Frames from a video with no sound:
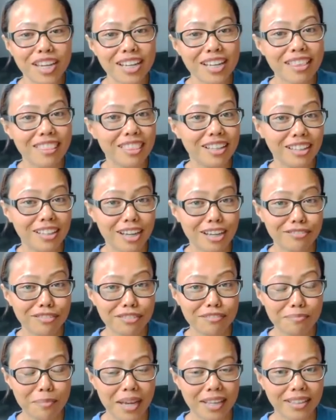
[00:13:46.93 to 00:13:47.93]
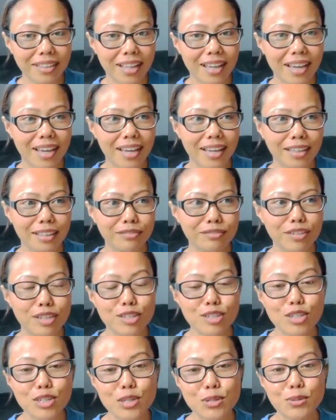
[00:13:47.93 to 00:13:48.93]
and the love of my life,
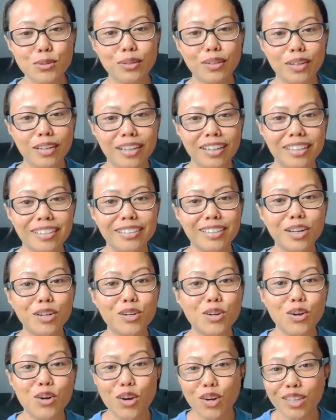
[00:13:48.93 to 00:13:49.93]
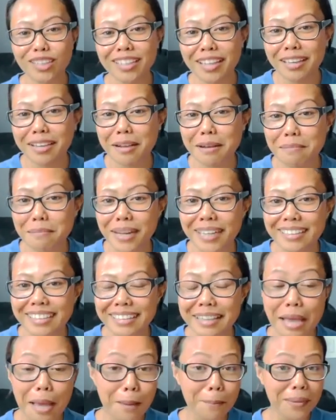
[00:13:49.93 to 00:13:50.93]
June Earl Conde
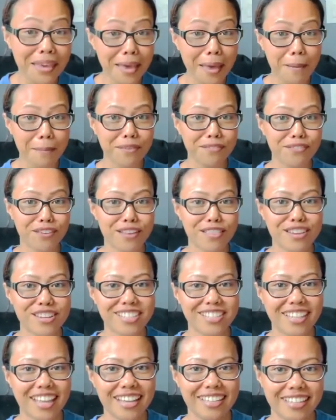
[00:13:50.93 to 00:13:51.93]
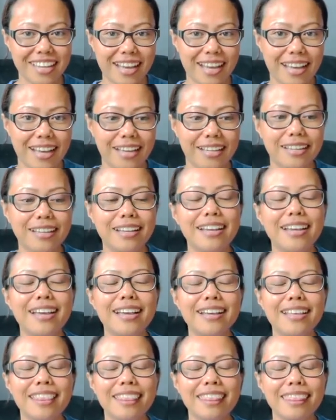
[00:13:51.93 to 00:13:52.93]
Kabatit, happy Father's Day, Dad.
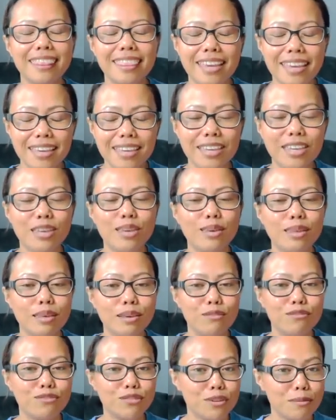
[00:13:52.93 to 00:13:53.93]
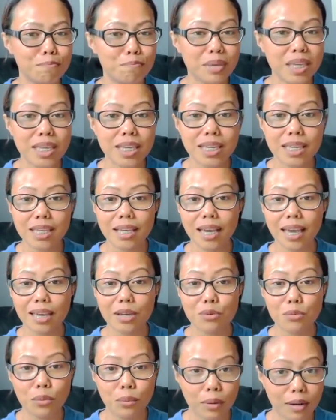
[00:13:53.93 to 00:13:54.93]
Thank you for being
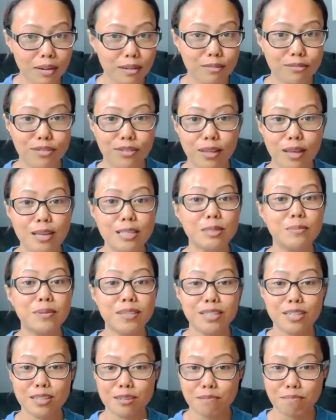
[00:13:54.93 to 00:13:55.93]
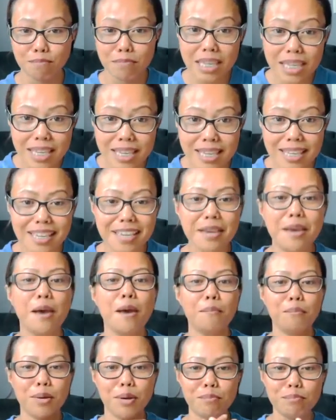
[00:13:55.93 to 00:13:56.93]
a wonderful husband to me,
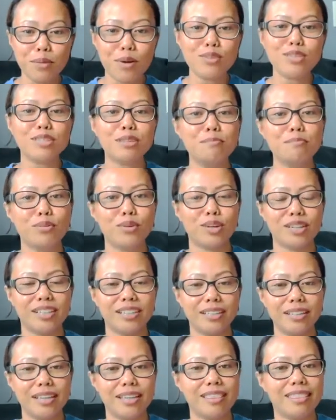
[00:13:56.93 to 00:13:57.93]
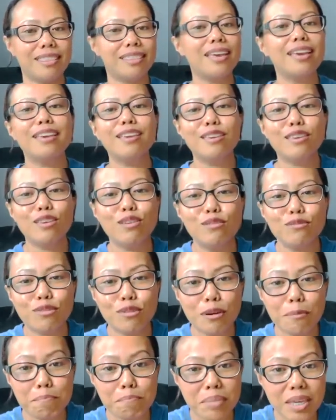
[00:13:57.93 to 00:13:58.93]
but most importantly, thank you
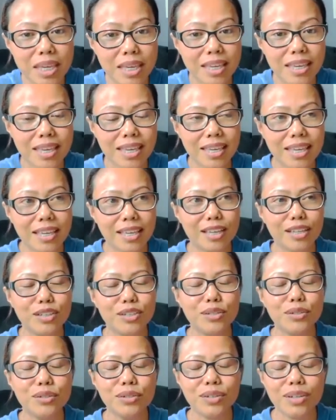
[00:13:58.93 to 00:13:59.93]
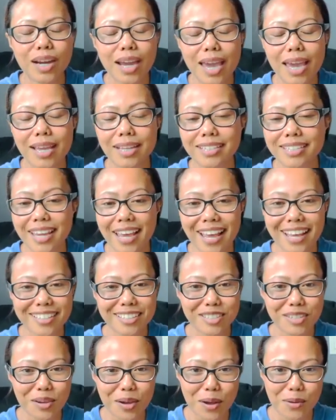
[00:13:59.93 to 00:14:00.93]
for being a great
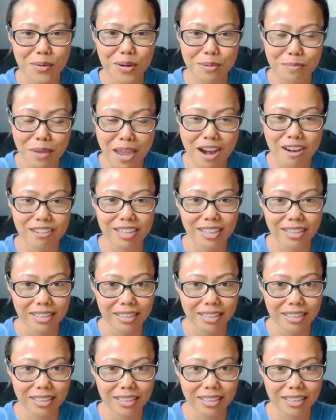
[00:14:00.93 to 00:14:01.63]
dad to our Mara and